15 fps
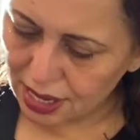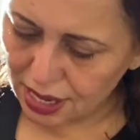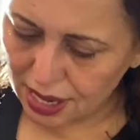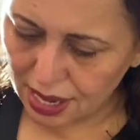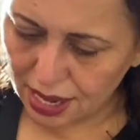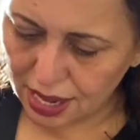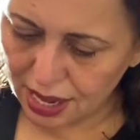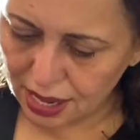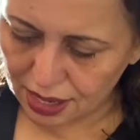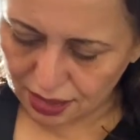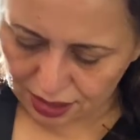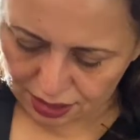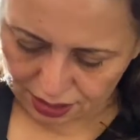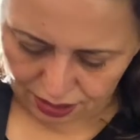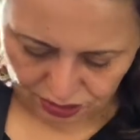and
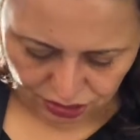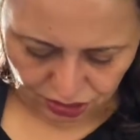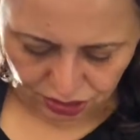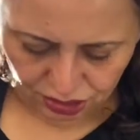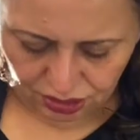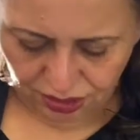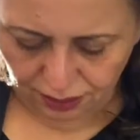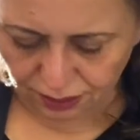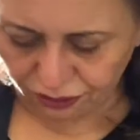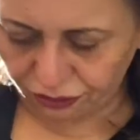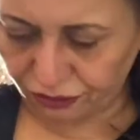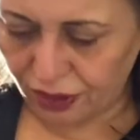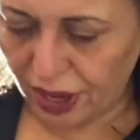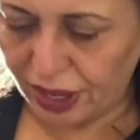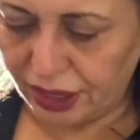just some
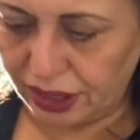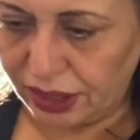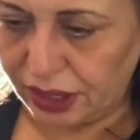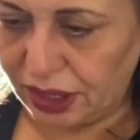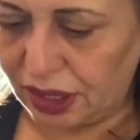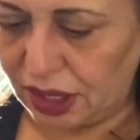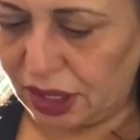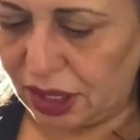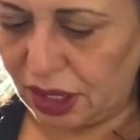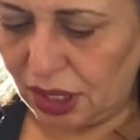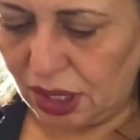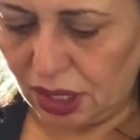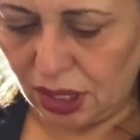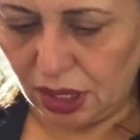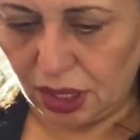finely,
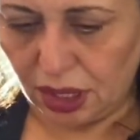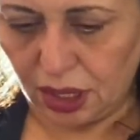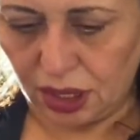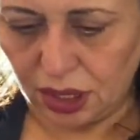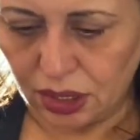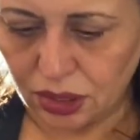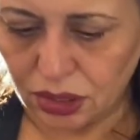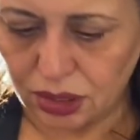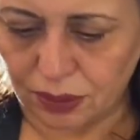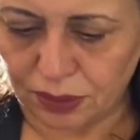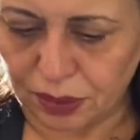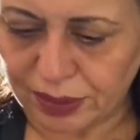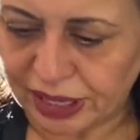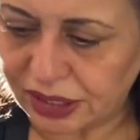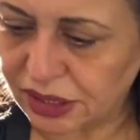
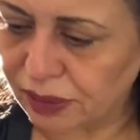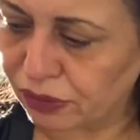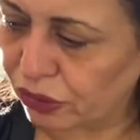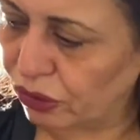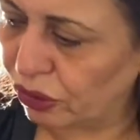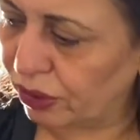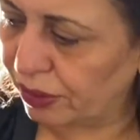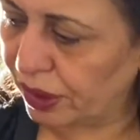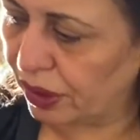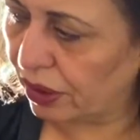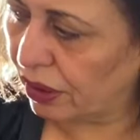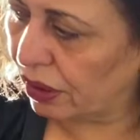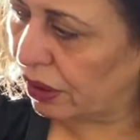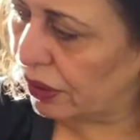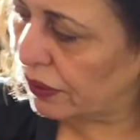some room
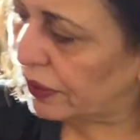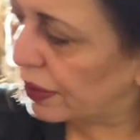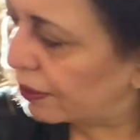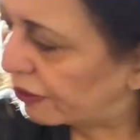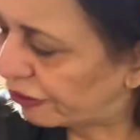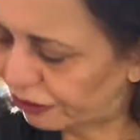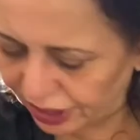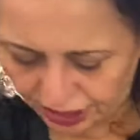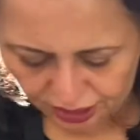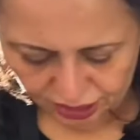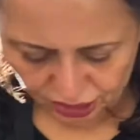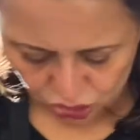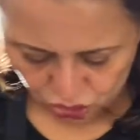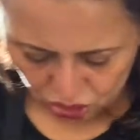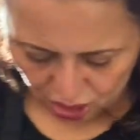here, some finely
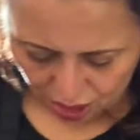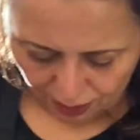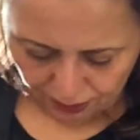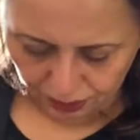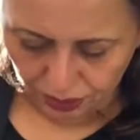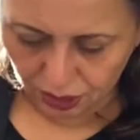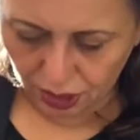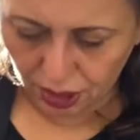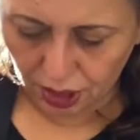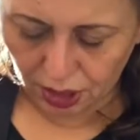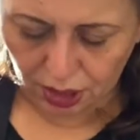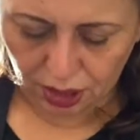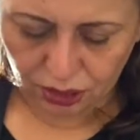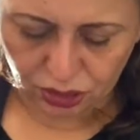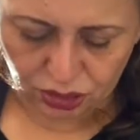chopped,
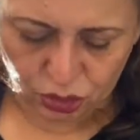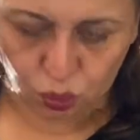just